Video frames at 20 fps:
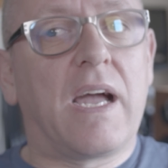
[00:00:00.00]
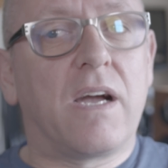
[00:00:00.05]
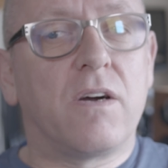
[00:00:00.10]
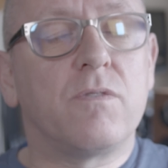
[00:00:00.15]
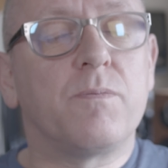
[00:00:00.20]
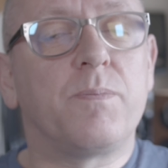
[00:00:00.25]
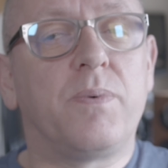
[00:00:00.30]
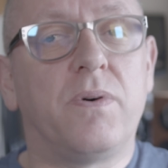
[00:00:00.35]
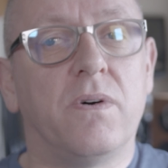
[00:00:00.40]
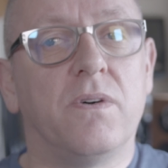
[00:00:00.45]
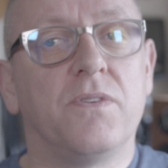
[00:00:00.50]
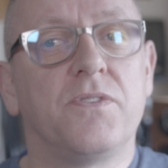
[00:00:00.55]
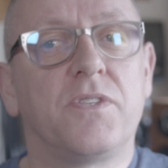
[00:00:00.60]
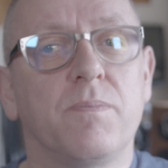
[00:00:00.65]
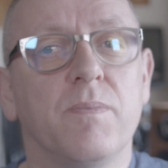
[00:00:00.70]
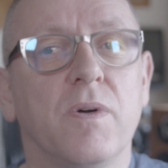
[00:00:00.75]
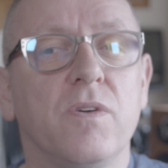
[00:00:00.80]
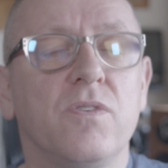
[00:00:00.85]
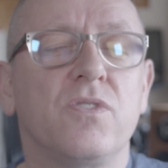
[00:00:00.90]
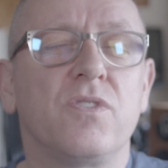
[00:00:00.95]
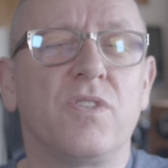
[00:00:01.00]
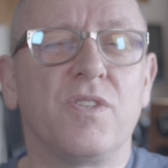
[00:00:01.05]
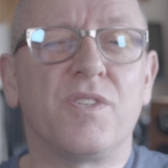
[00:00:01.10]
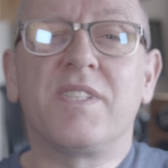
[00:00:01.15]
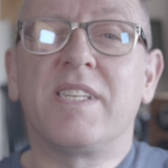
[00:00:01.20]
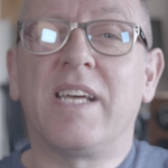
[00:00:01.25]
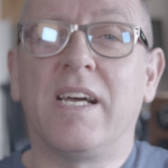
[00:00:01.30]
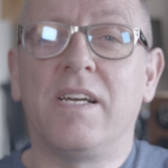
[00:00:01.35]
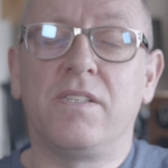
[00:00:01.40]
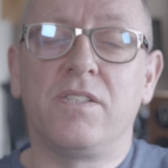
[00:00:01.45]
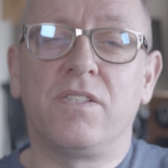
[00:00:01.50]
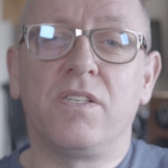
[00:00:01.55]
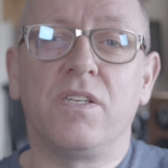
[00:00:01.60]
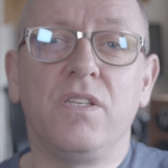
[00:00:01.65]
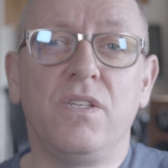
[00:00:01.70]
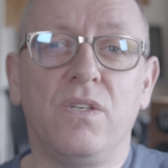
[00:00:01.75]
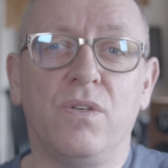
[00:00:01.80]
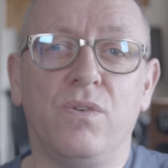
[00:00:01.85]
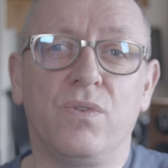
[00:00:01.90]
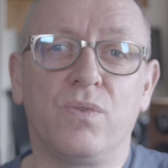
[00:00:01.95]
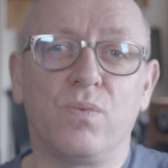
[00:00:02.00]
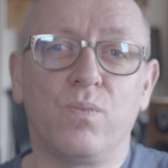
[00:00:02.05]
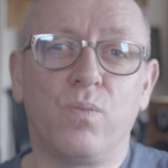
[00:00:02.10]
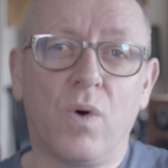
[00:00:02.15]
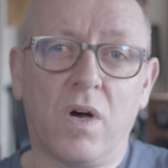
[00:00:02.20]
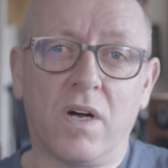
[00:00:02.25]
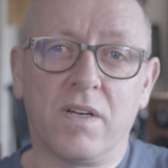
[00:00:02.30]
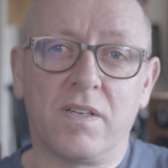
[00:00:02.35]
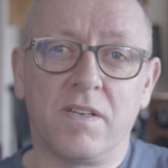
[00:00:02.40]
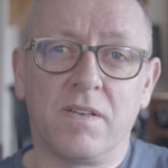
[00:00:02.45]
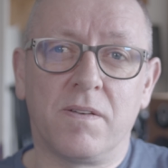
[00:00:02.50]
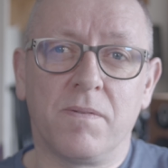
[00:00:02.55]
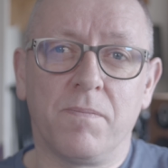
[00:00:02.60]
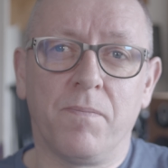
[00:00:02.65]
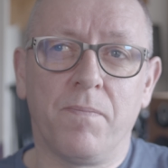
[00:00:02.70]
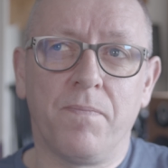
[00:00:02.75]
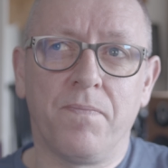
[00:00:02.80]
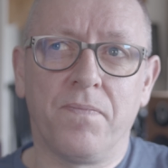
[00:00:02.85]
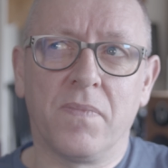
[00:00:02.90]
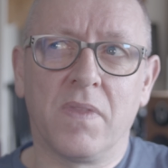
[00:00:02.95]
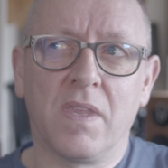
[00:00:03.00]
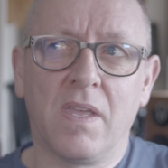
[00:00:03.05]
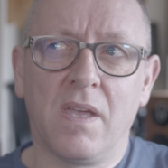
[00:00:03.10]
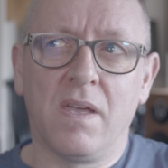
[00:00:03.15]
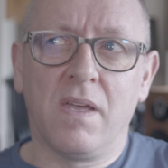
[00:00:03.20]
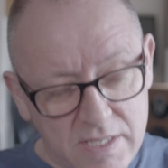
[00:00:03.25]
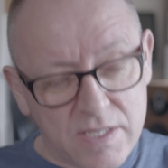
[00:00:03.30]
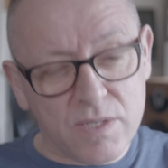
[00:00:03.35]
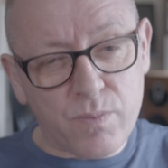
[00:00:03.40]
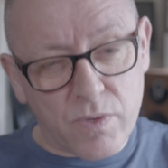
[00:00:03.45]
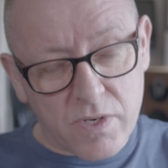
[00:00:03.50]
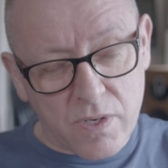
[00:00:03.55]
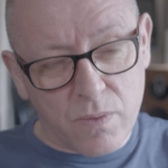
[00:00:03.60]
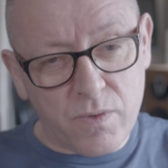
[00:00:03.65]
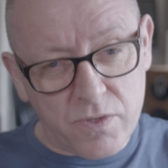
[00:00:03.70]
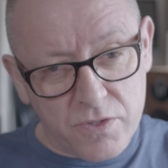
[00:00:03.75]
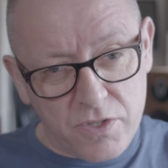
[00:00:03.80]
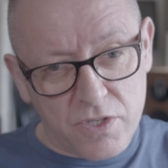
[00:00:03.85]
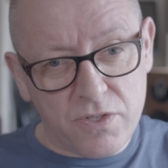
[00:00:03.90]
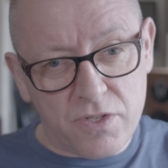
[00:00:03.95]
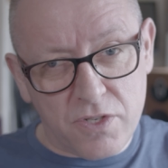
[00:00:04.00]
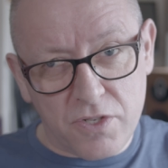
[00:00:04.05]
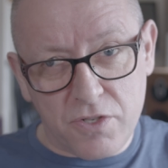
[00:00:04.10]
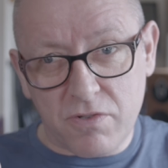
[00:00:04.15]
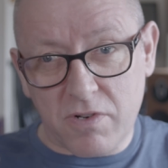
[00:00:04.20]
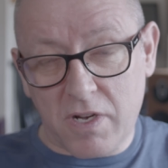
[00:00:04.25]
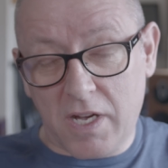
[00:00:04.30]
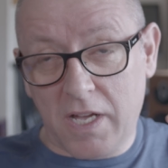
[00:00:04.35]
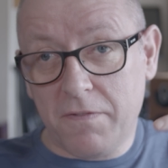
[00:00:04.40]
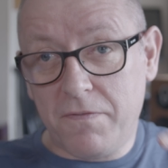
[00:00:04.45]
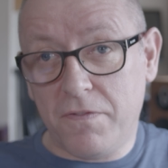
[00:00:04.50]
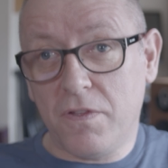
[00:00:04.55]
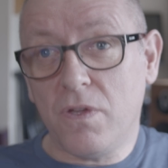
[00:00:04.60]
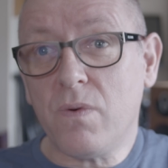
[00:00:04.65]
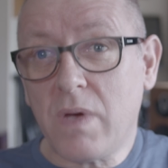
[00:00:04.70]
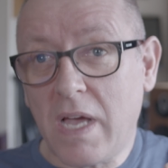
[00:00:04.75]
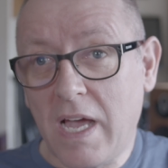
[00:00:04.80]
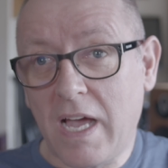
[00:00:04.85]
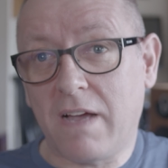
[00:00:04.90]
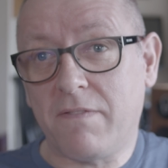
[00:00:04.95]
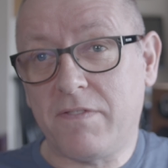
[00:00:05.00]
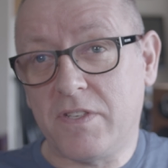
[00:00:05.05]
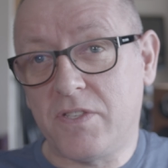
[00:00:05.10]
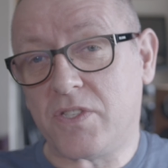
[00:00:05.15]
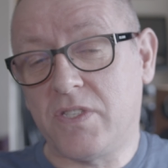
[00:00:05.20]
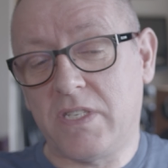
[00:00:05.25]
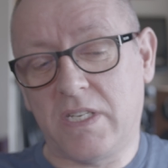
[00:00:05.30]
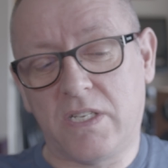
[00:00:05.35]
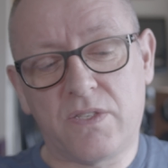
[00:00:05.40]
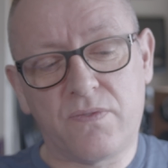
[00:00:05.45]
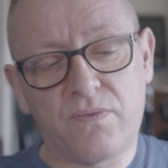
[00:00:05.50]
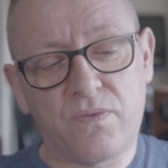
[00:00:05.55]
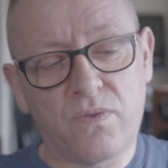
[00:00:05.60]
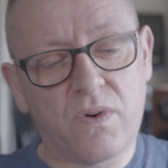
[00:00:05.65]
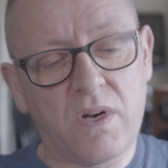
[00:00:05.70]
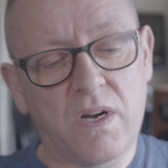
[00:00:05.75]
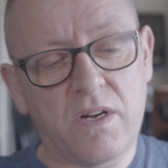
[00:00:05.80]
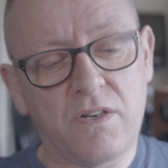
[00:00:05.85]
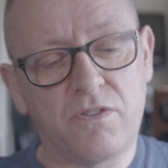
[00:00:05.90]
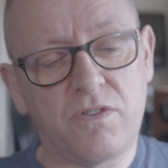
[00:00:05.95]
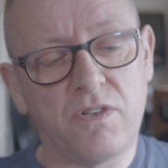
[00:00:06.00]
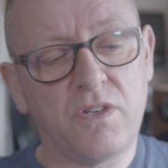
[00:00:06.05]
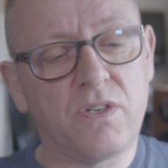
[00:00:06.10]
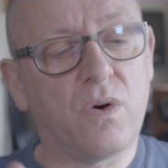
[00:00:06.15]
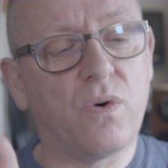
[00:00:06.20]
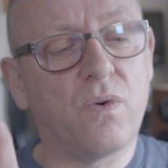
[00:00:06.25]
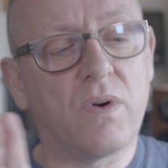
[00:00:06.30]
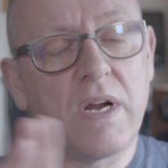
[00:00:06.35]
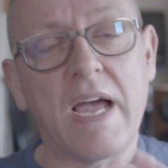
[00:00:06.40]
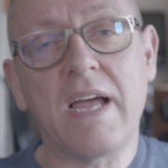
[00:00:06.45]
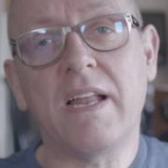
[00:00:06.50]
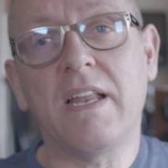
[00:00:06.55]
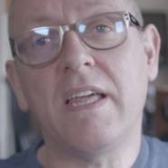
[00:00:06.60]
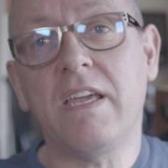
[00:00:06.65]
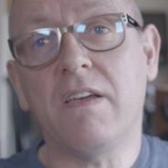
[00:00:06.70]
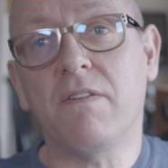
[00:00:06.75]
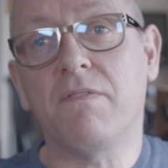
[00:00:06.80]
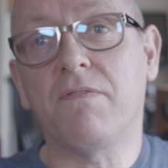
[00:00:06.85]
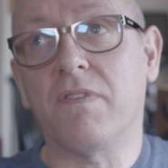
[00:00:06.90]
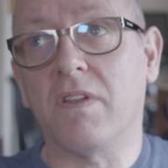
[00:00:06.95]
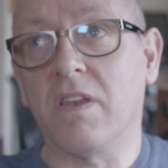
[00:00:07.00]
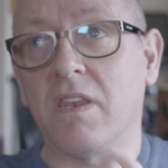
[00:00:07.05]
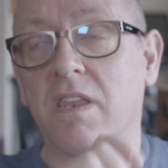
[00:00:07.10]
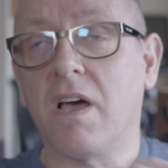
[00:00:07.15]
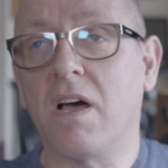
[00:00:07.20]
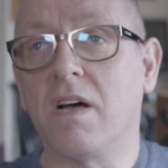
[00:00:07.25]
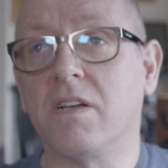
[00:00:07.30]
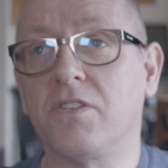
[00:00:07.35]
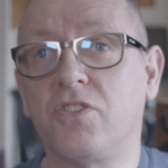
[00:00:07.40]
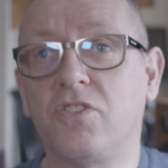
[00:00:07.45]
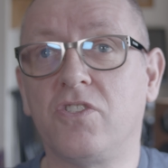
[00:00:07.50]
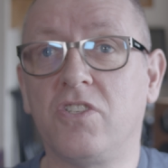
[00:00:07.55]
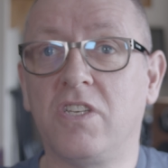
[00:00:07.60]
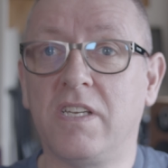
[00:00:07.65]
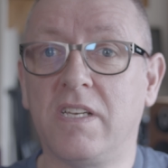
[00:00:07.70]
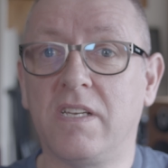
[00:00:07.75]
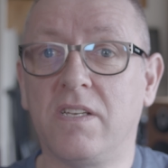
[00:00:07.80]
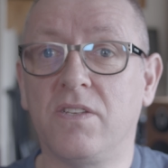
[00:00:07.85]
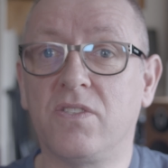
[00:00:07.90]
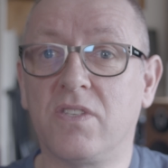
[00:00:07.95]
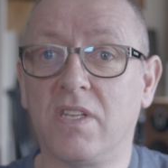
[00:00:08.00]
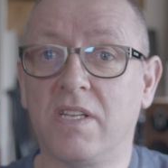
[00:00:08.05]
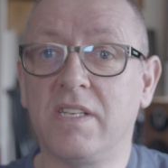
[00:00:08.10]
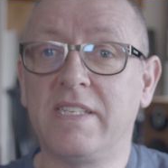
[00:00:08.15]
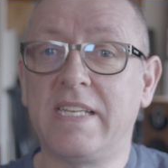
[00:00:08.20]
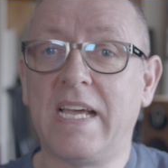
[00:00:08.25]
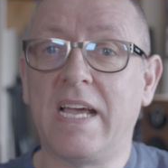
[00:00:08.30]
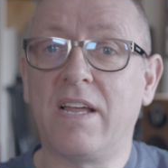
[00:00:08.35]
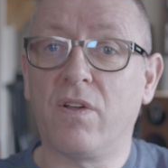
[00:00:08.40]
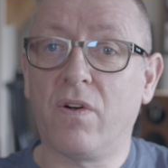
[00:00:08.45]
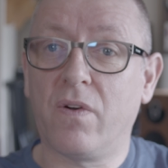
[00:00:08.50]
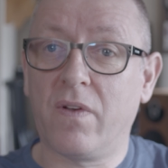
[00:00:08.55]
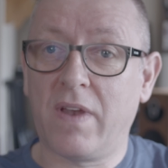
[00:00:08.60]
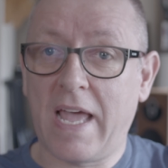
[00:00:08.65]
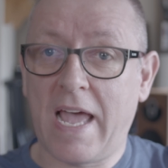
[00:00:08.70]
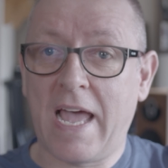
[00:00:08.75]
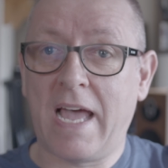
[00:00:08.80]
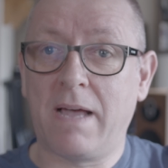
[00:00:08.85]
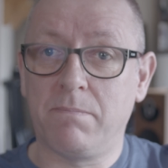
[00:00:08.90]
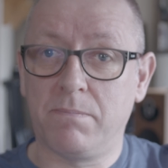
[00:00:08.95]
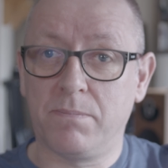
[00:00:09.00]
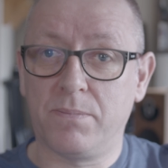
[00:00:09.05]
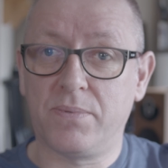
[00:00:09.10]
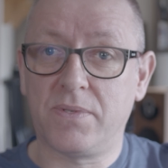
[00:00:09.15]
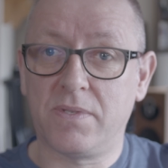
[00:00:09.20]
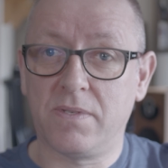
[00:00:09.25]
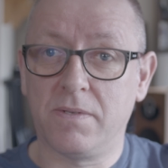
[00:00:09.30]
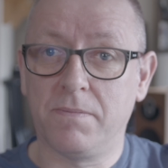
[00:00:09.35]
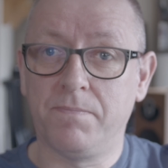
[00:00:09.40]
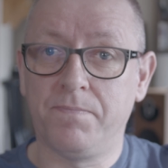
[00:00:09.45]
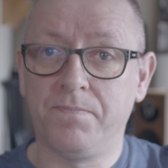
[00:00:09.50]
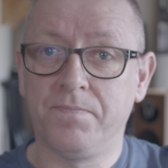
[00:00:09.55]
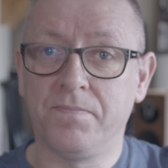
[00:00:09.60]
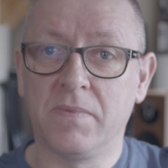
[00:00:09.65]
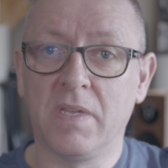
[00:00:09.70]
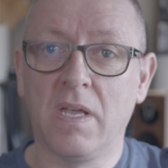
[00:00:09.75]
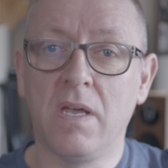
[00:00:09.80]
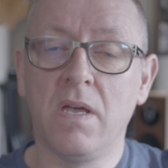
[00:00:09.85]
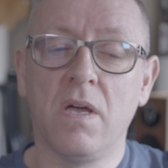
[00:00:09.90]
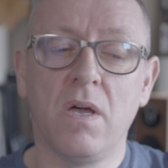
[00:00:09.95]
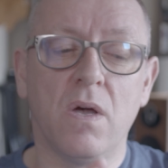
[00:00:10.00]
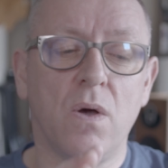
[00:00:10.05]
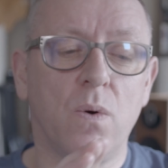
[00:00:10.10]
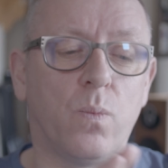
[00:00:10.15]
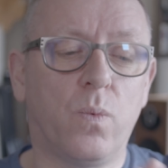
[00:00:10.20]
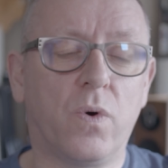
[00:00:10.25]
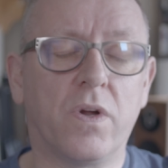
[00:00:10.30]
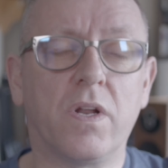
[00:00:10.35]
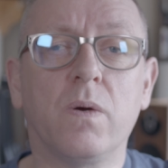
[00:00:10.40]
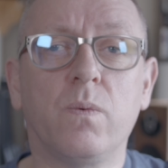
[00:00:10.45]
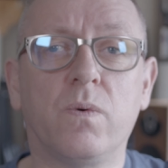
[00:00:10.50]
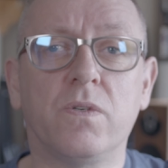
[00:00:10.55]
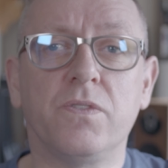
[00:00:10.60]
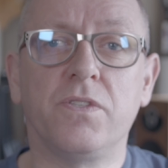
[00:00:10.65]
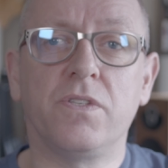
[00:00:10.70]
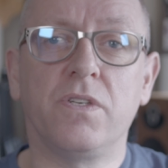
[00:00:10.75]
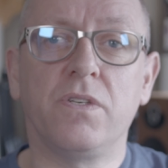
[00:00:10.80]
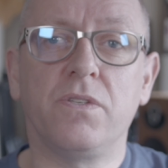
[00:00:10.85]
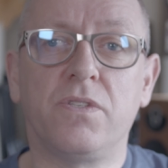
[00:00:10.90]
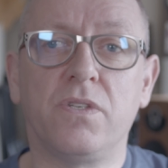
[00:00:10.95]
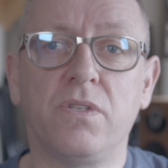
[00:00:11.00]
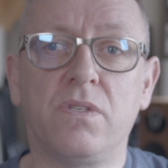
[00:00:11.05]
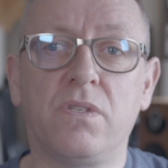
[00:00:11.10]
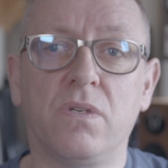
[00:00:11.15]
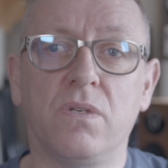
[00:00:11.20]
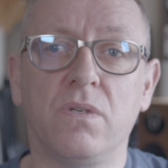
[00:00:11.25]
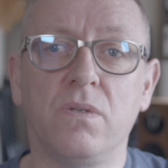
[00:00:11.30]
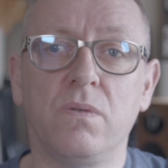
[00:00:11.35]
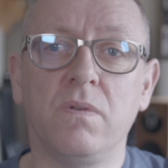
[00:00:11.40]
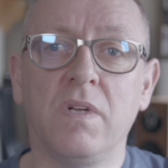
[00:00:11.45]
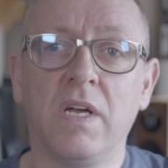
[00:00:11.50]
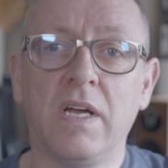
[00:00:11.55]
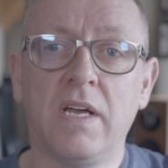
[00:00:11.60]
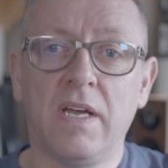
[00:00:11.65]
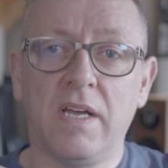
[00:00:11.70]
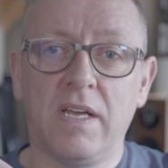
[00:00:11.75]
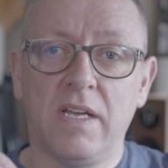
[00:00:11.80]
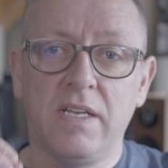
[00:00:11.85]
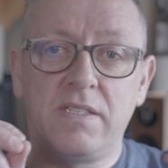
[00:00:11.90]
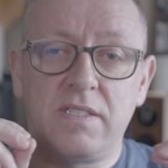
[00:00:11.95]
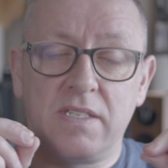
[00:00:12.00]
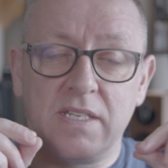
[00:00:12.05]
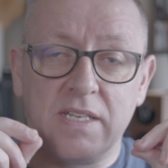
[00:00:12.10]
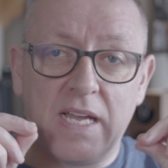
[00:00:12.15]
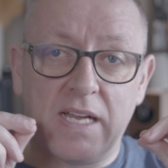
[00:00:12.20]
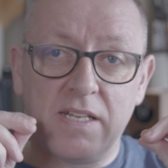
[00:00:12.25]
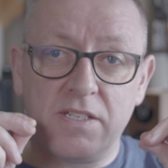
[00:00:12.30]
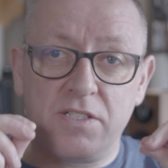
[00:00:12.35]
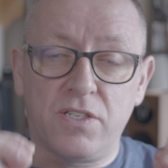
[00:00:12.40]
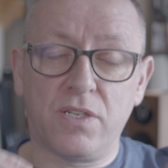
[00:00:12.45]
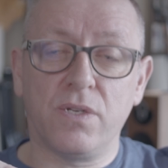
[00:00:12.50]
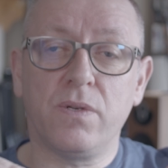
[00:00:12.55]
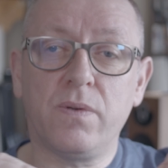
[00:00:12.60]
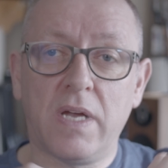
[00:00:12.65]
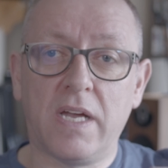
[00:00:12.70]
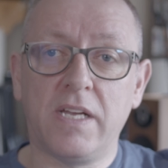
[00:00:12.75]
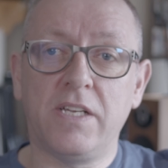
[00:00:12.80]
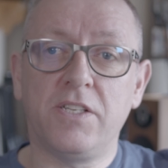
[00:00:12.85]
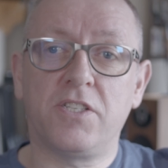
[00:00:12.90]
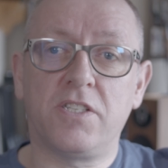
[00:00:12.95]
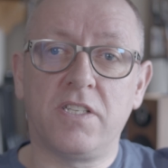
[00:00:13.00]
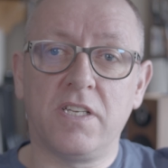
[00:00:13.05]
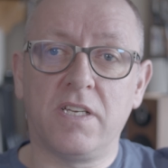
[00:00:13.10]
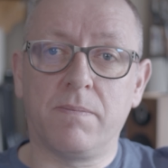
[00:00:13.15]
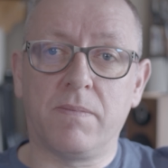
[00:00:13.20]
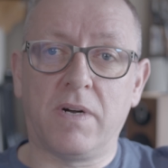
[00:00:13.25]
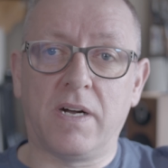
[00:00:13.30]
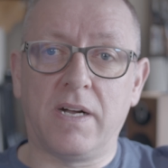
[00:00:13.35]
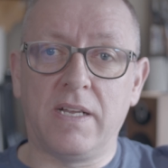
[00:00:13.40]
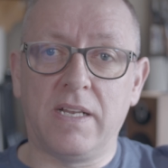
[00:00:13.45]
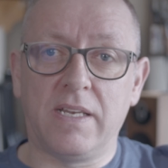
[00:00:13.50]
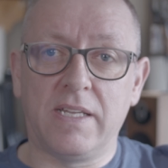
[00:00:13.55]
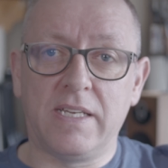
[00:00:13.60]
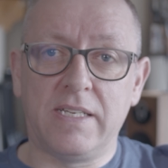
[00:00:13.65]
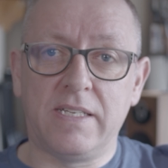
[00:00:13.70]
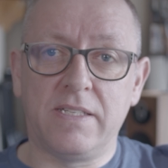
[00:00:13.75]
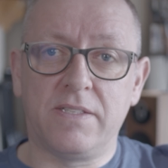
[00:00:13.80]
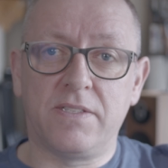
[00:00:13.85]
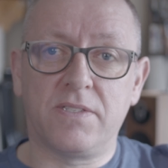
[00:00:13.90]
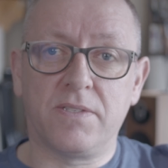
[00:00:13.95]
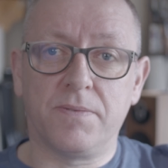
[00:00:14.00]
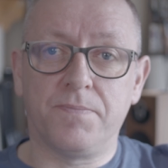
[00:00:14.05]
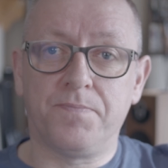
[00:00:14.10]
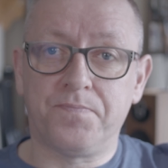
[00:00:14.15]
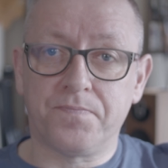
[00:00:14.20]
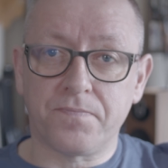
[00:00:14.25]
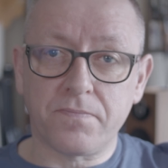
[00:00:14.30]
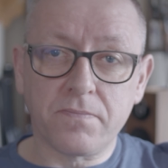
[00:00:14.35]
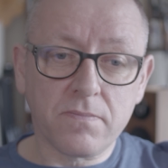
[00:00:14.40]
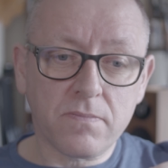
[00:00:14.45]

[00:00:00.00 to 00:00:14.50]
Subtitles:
outputs. Most just tend to use one. This is what I want you to try. If you have a 6400 or any of last year's Denon amps, what I want you to do is to get 2 HDMI leads